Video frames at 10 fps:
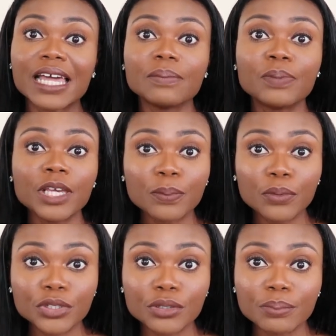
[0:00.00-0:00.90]
and the
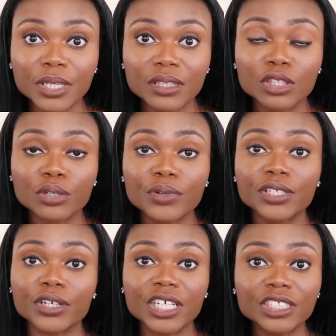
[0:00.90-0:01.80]
people you meet
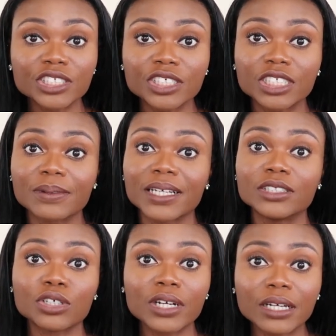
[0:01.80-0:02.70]
during your internship can
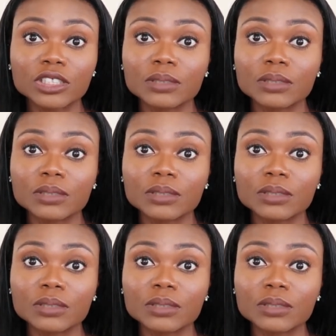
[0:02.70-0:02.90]
turn out